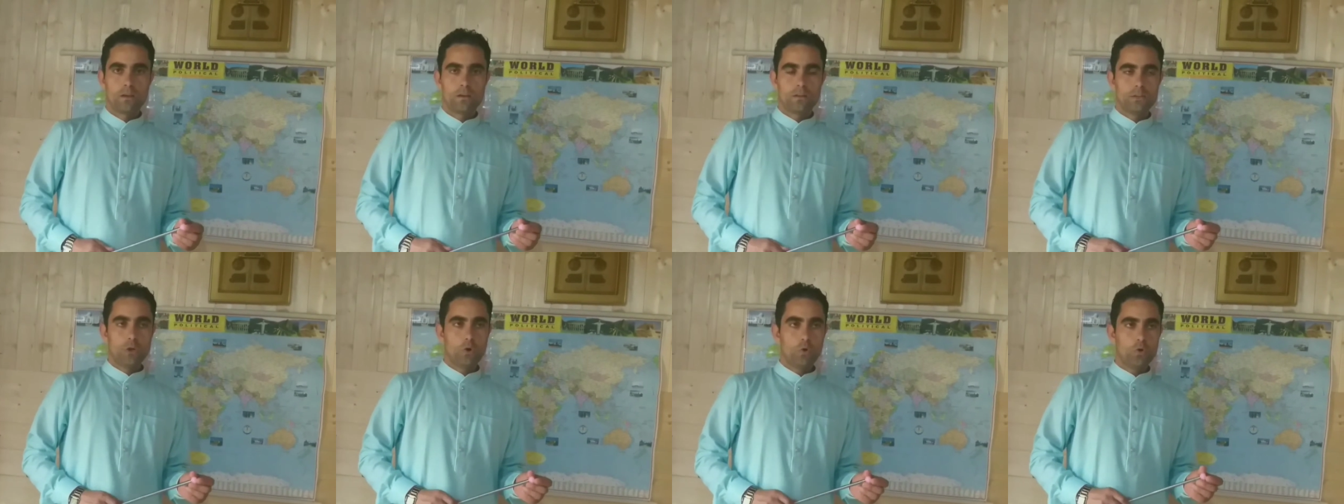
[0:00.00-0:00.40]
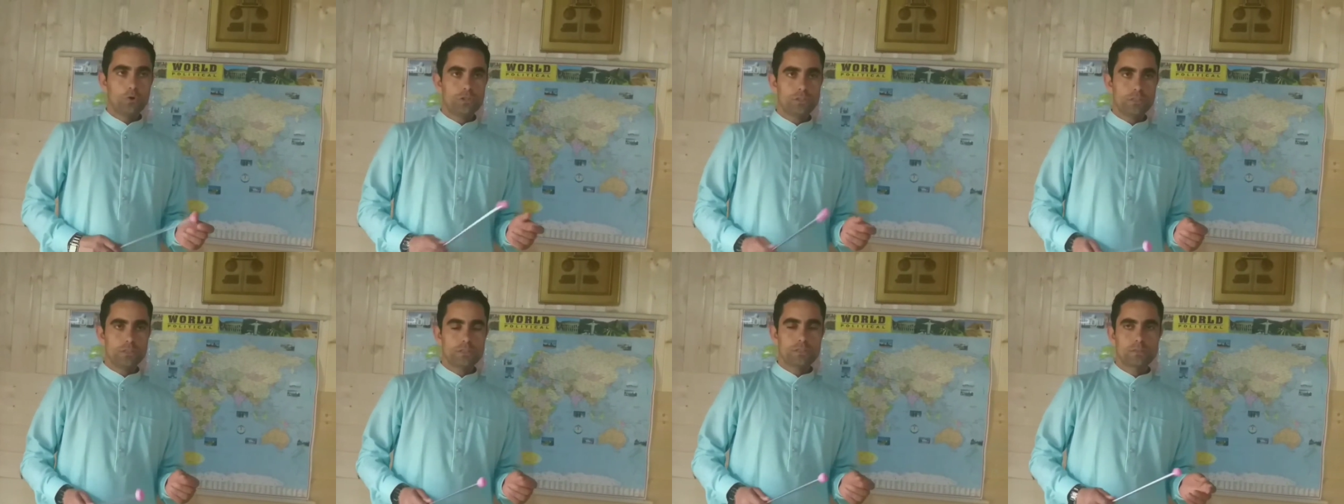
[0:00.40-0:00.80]
The
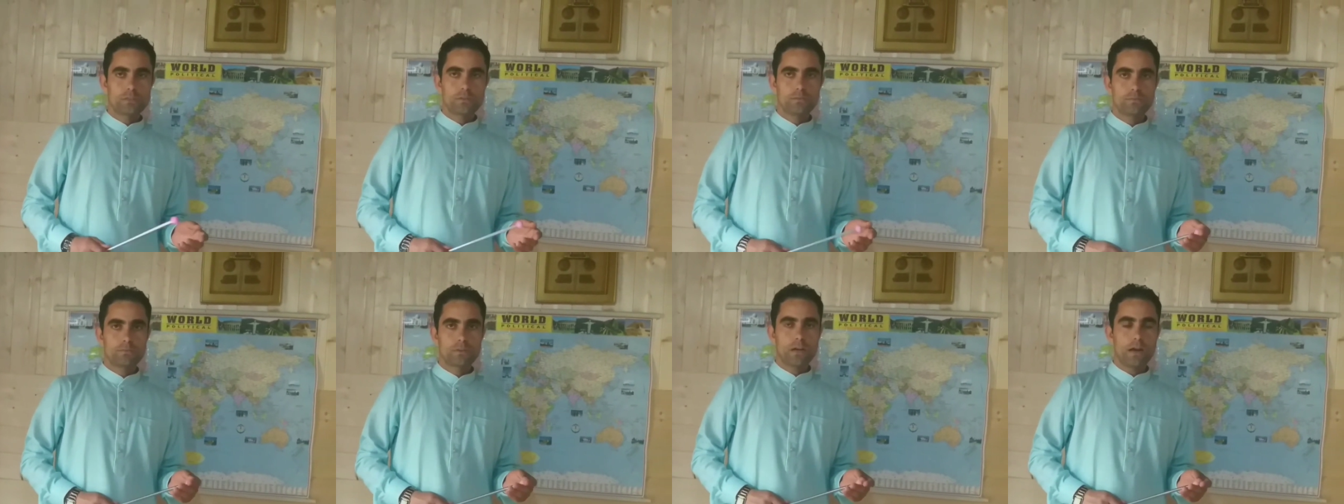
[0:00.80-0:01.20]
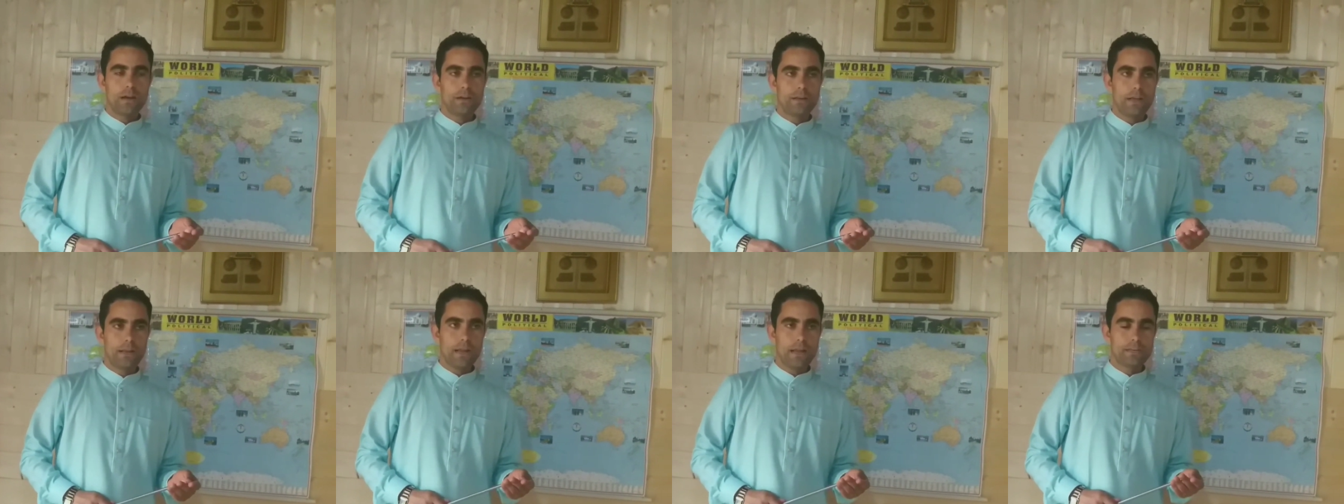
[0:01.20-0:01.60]
oceans
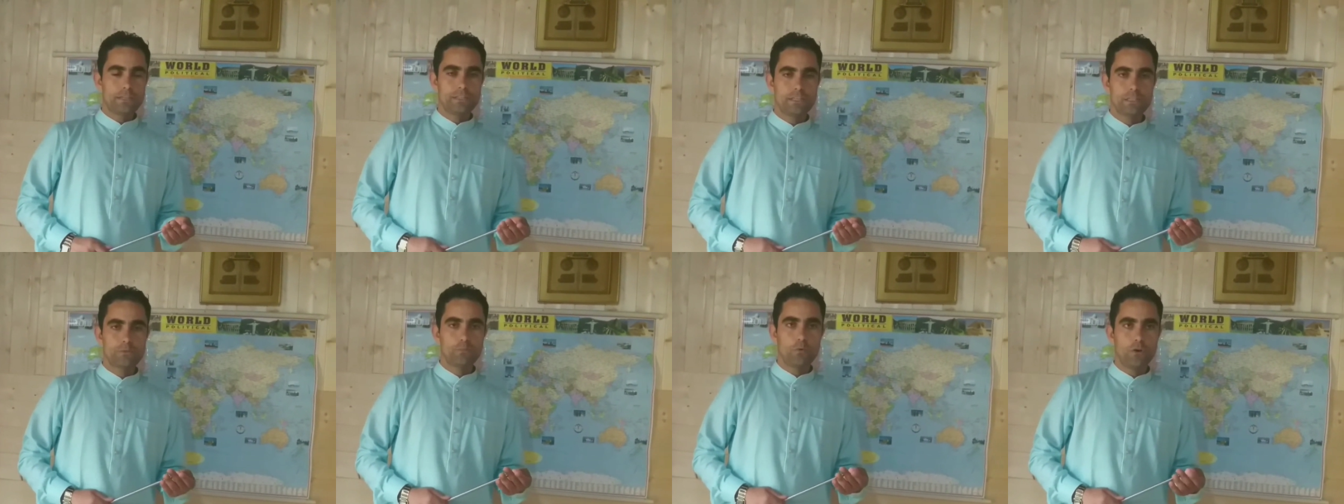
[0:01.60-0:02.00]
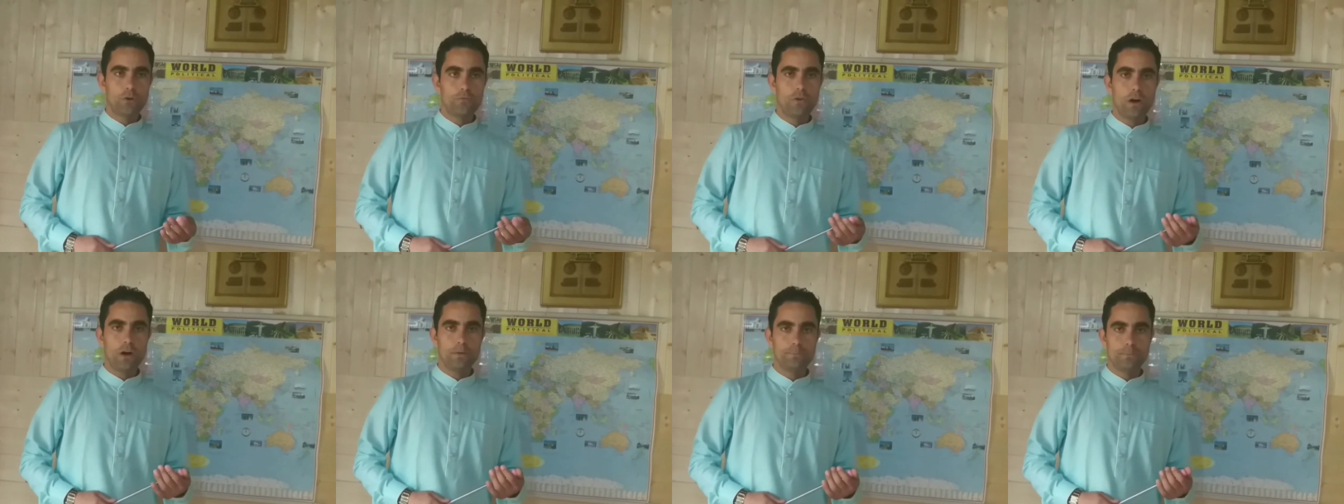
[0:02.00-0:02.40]
contain
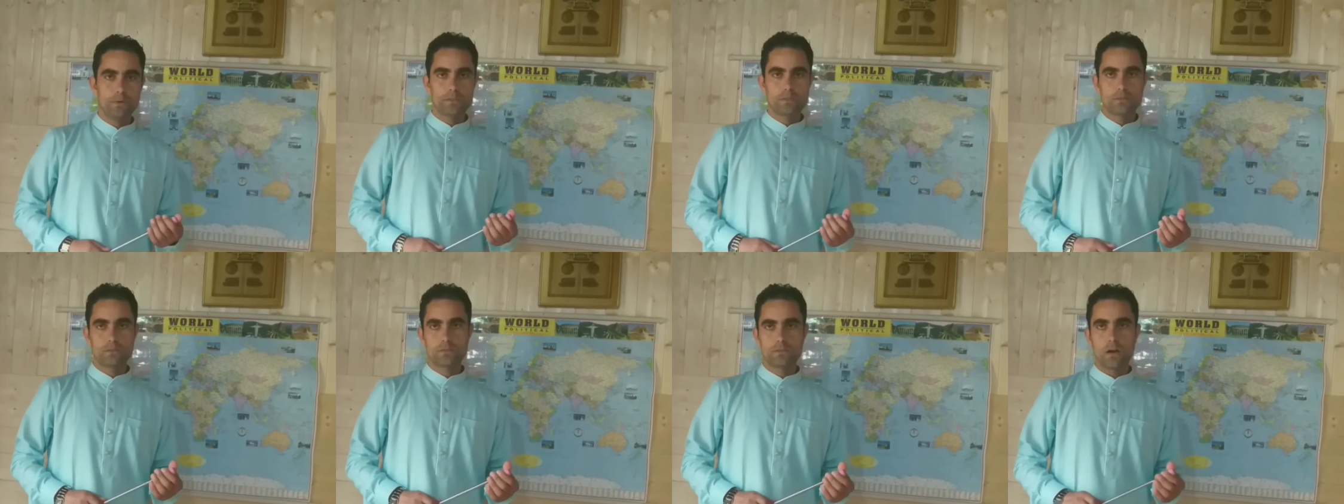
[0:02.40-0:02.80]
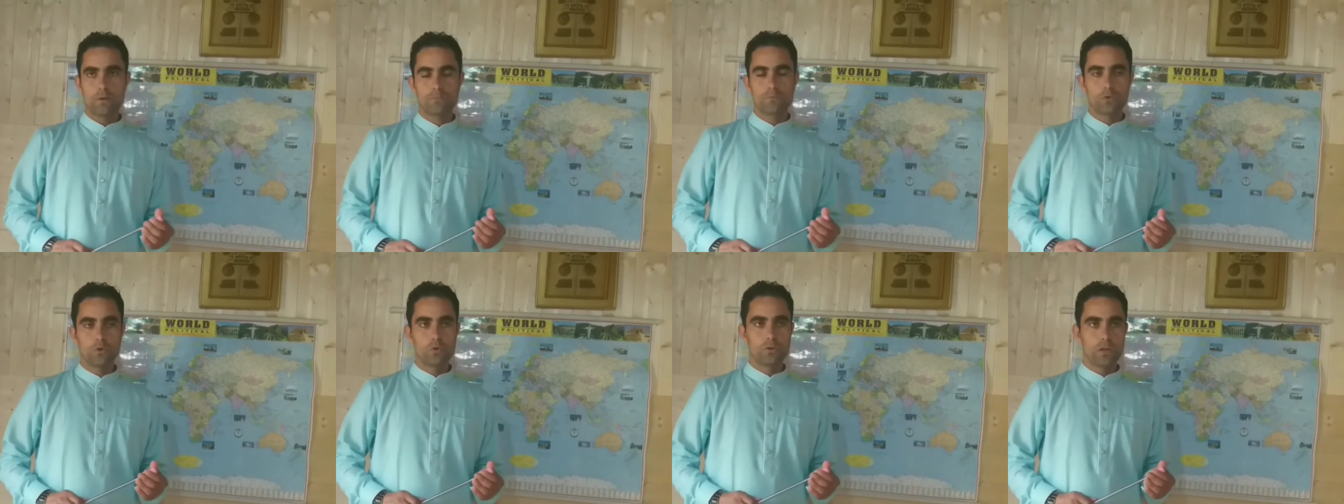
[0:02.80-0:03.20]
96.5%
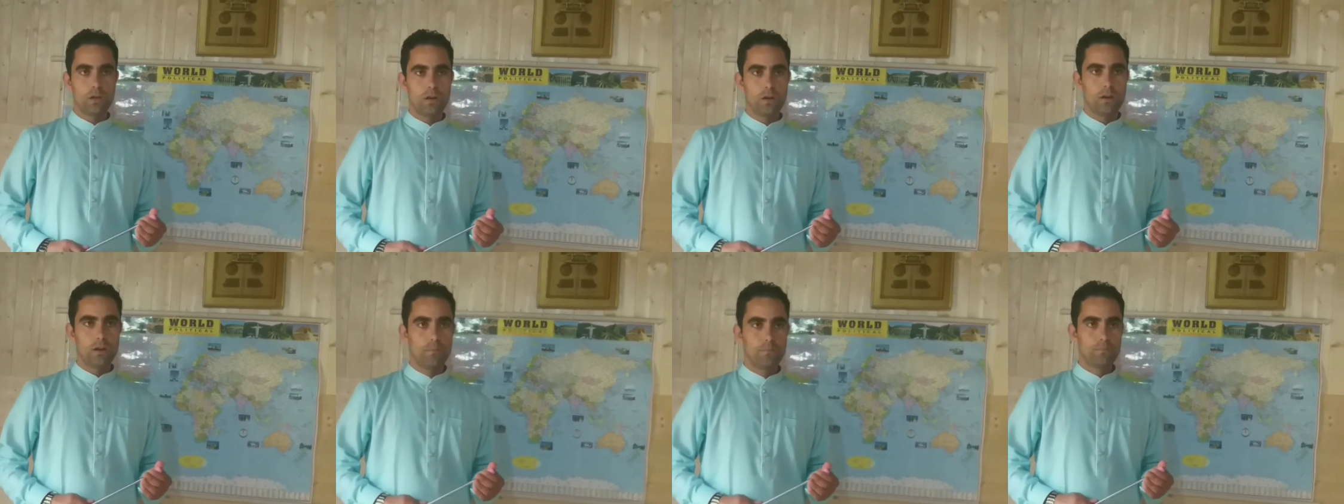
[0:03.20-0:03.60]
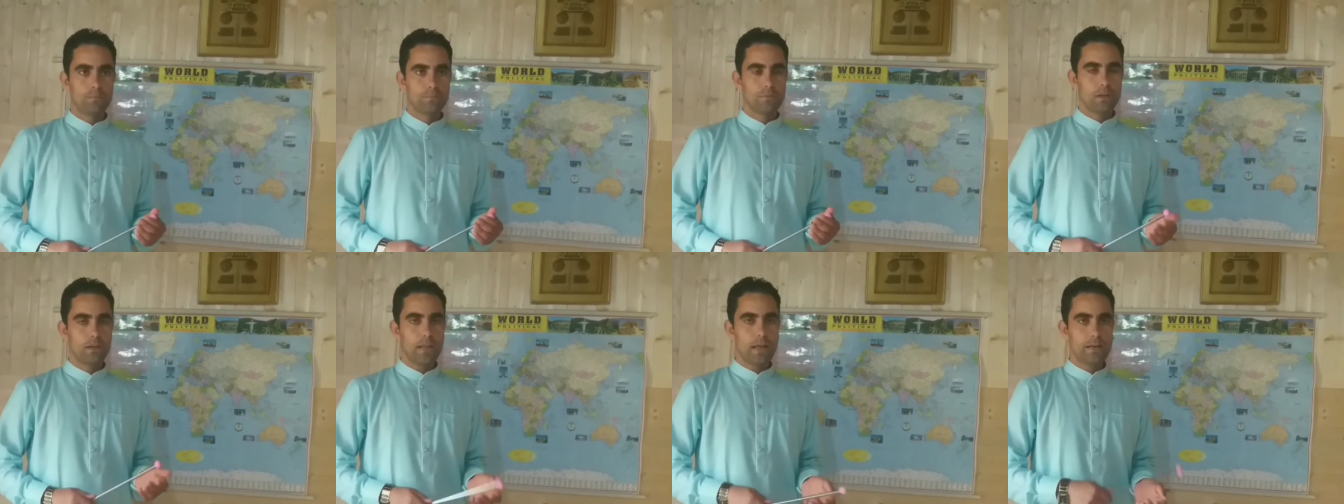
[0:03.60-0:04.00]
of total
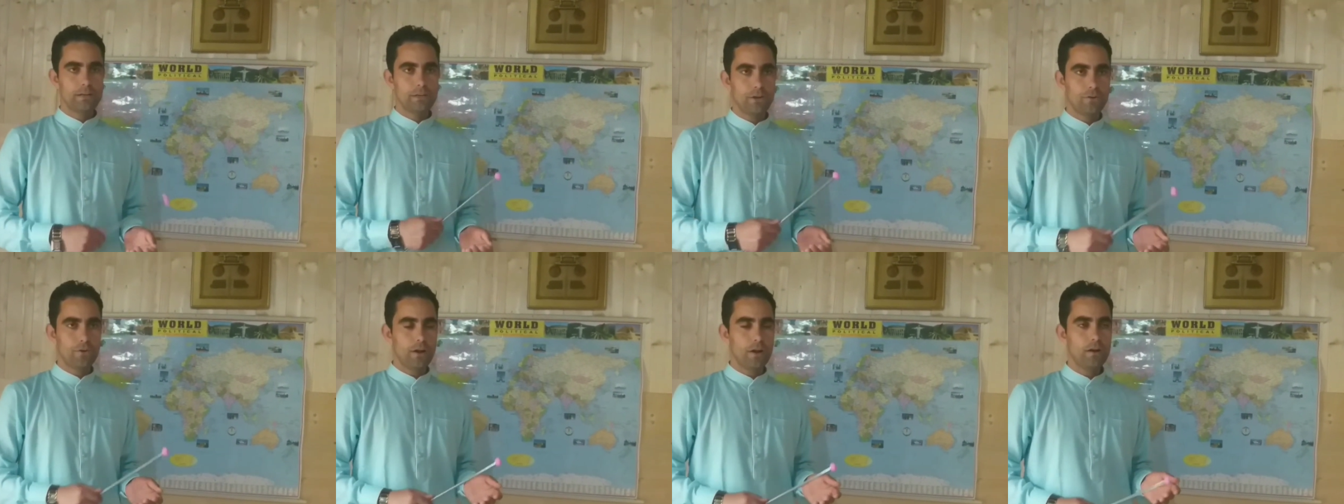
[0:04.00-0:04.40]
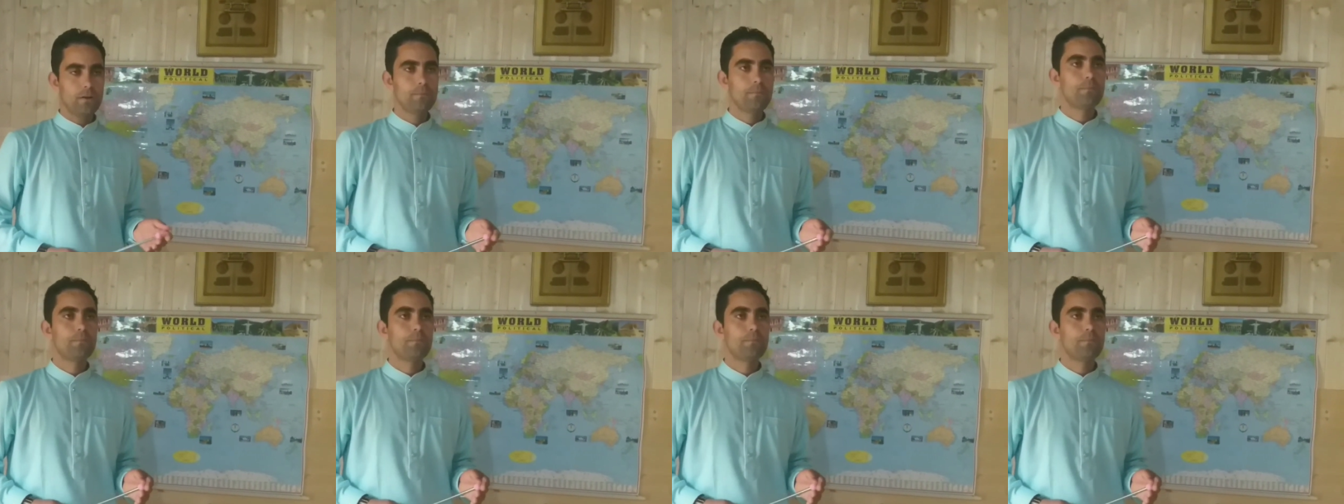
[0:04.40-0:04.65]
land area.